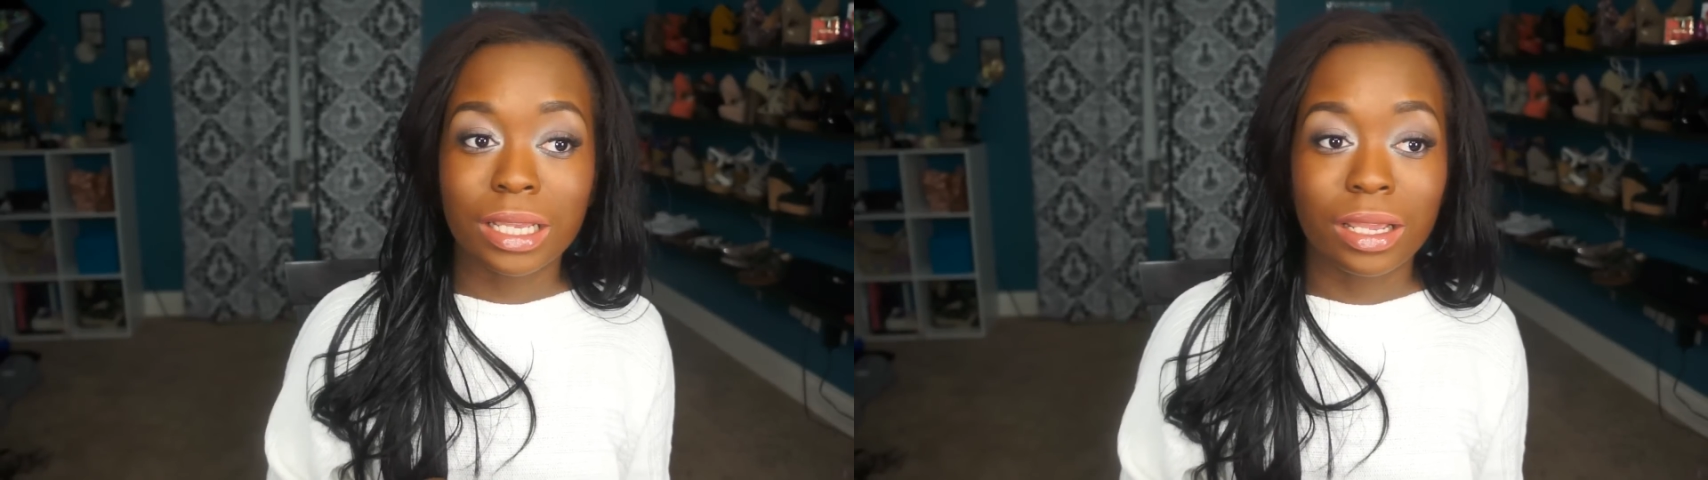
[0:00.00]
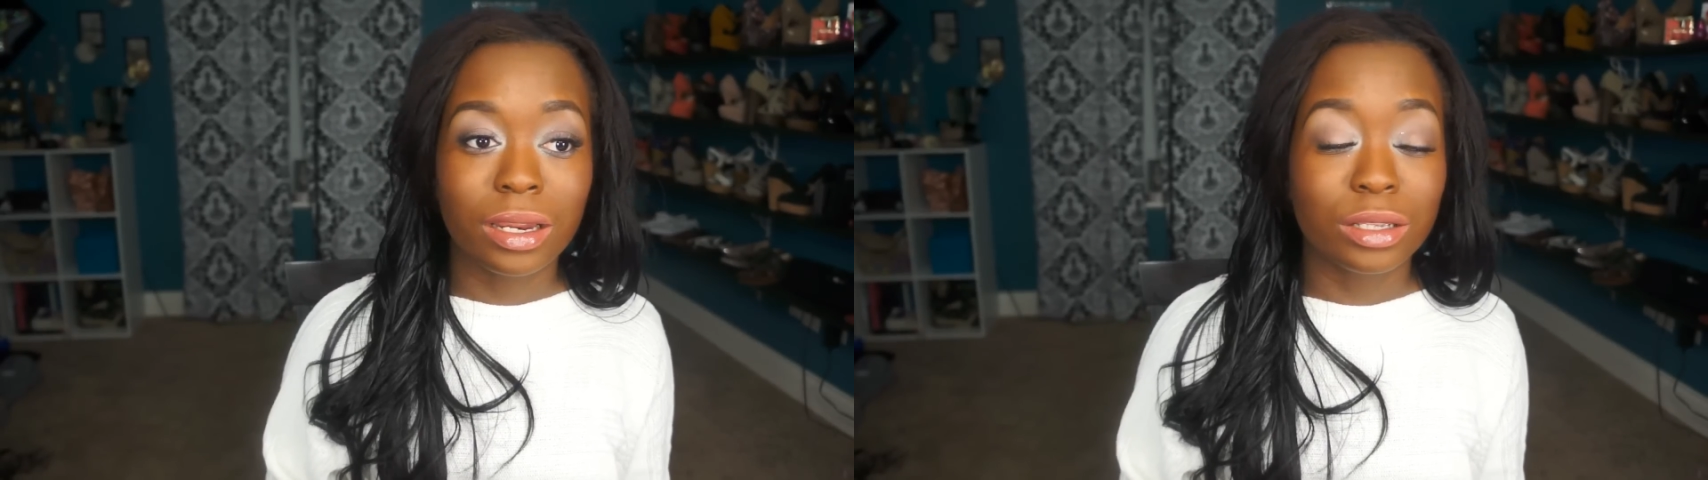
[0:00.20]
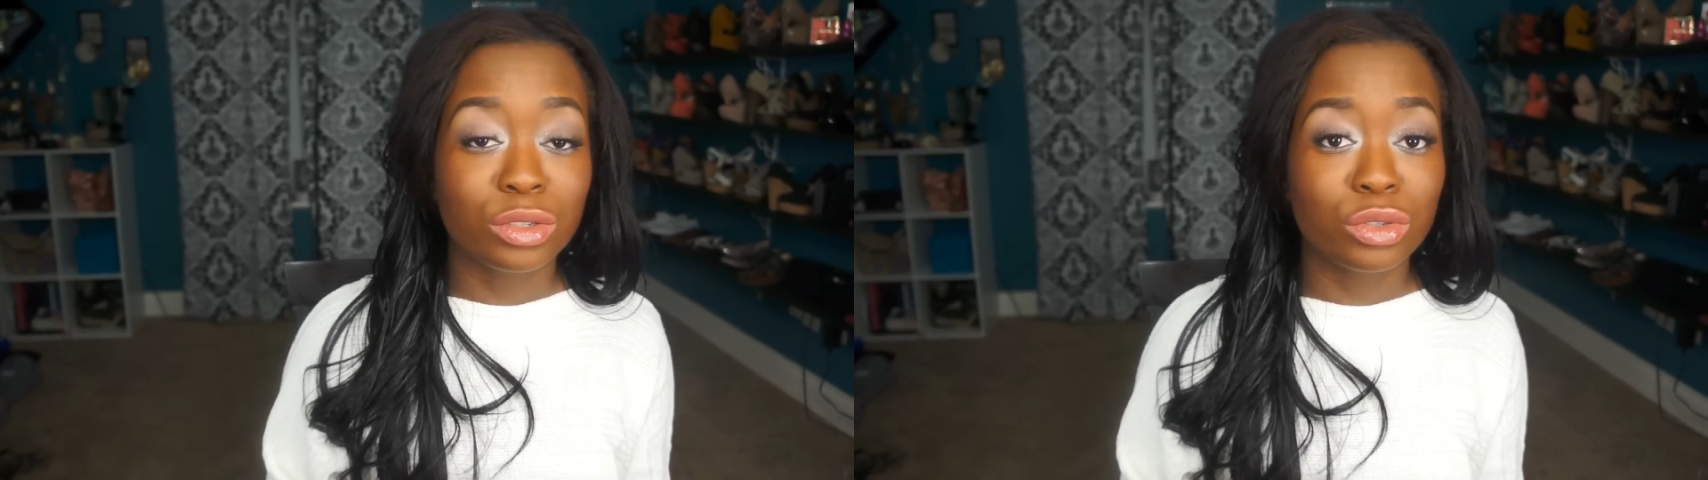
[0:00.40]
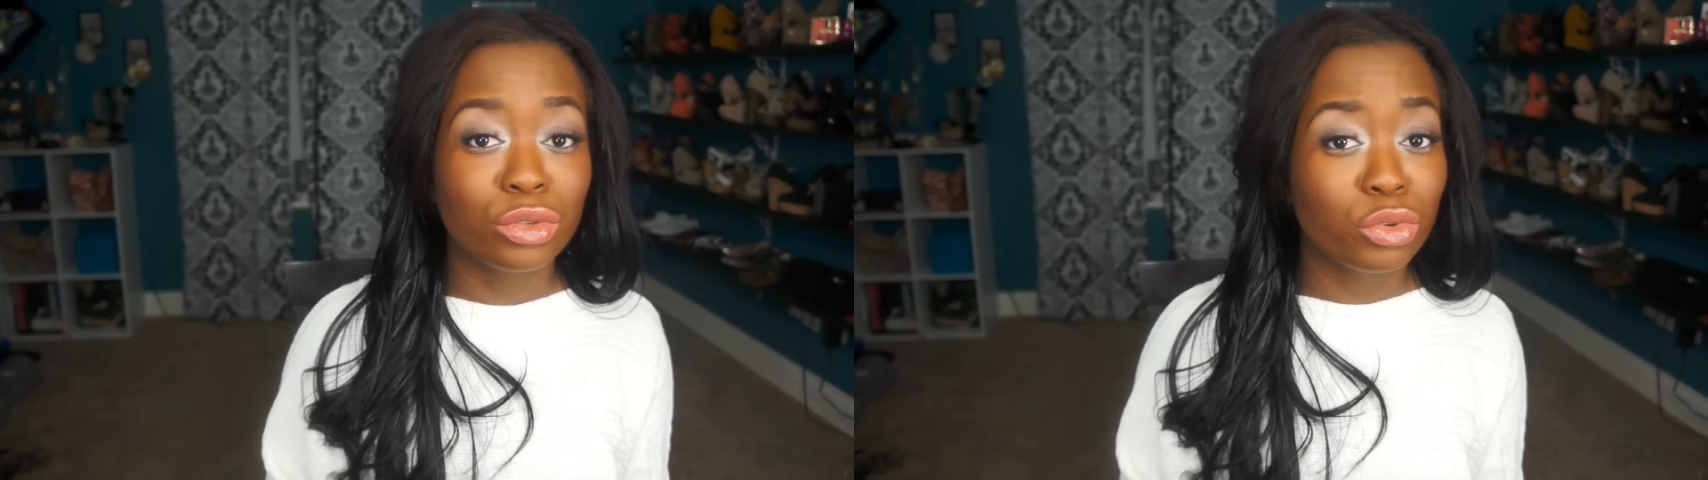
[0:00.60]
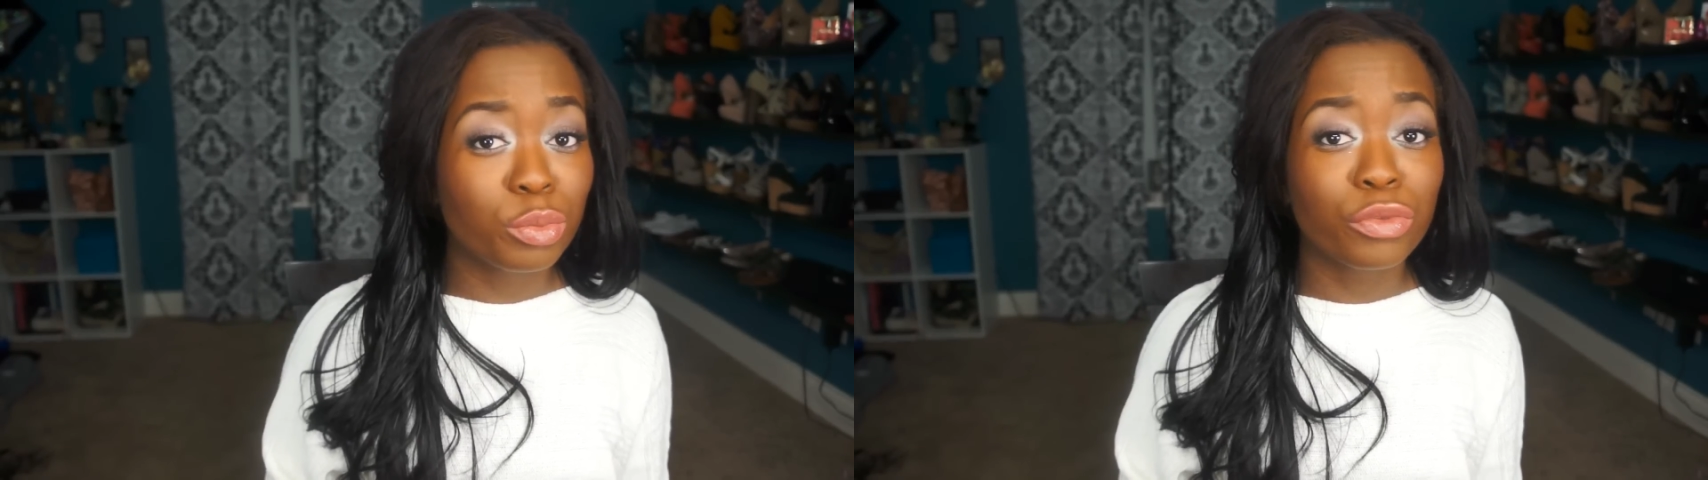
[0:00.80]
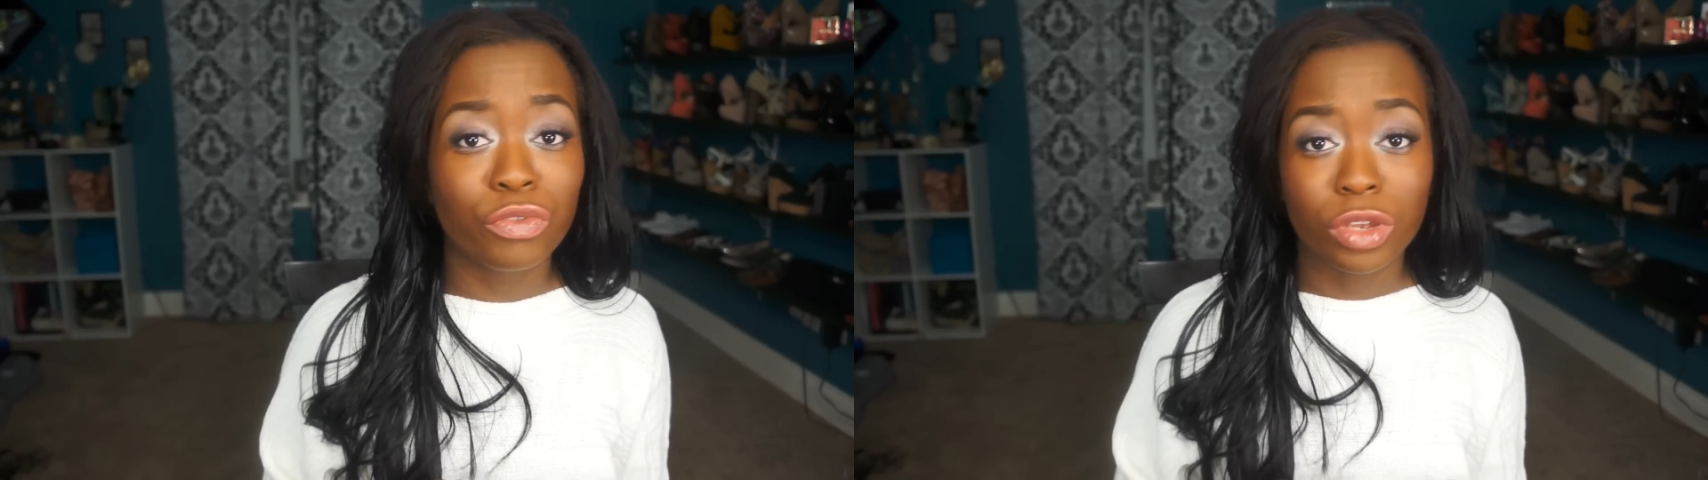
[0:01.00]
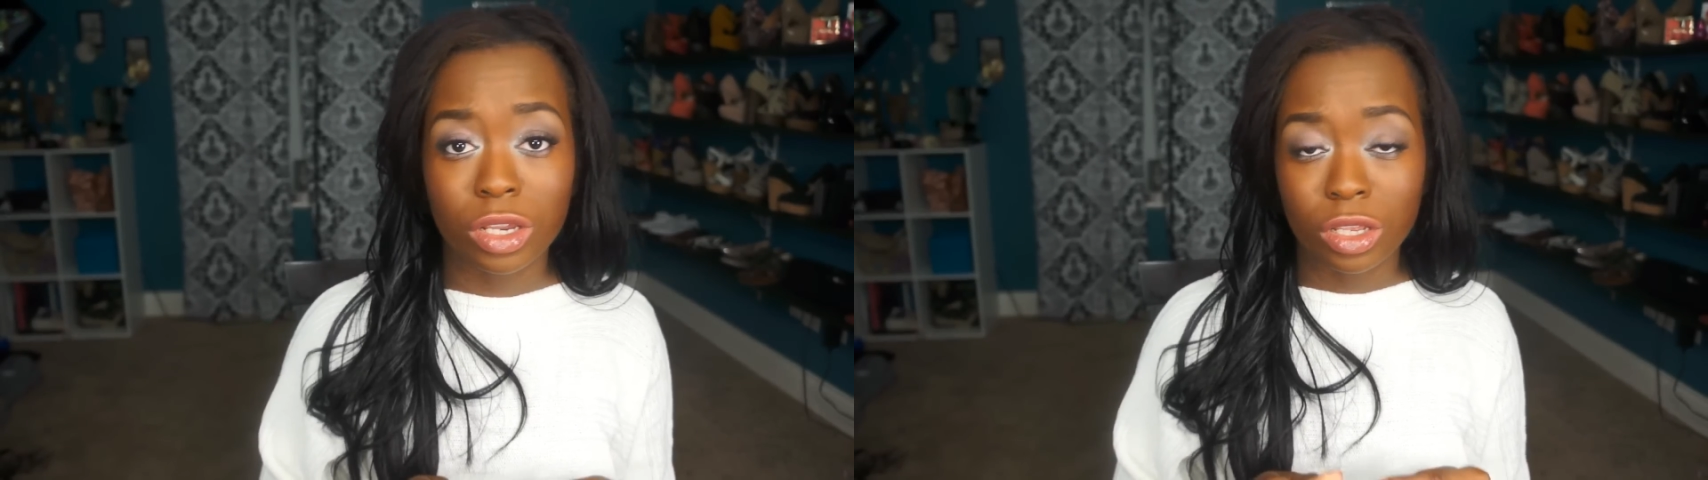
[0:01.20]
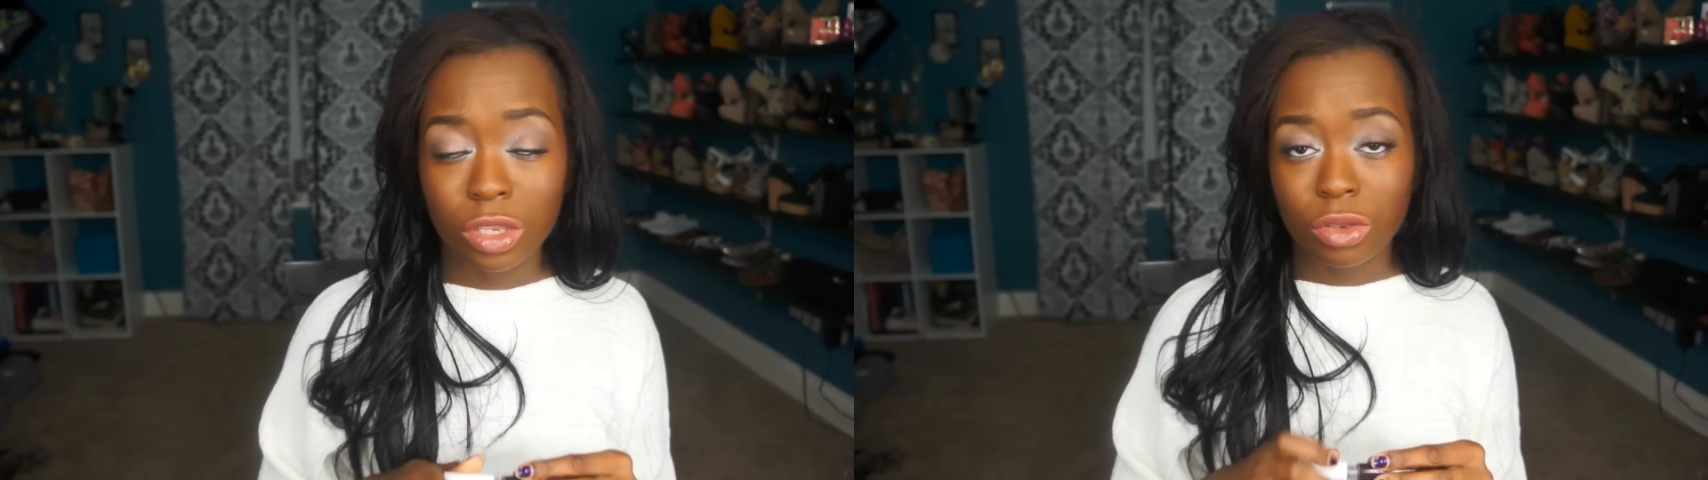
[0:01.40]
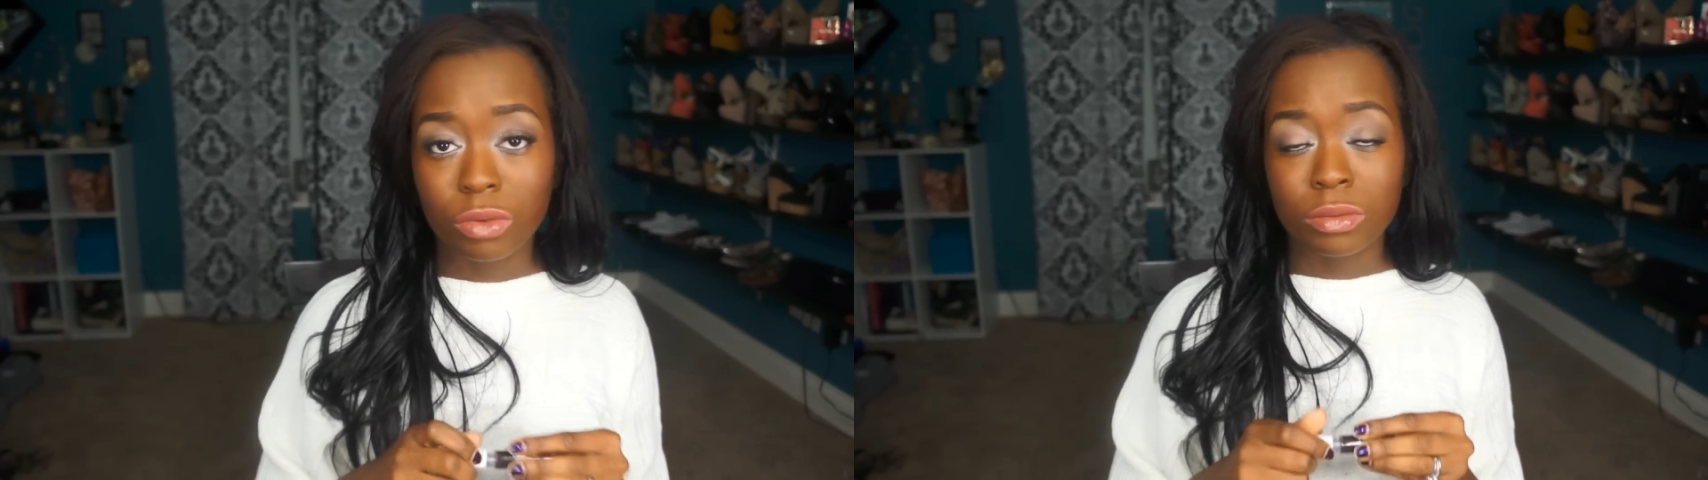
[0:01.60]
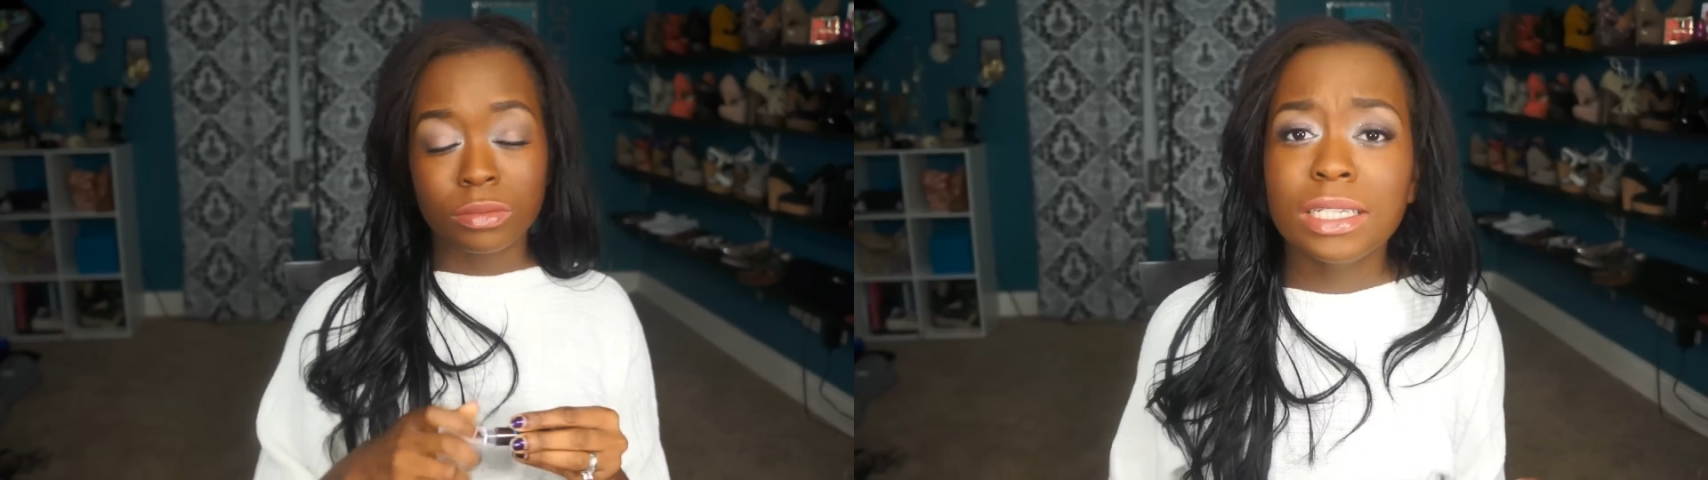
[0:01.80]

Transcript: It is super freaking cute.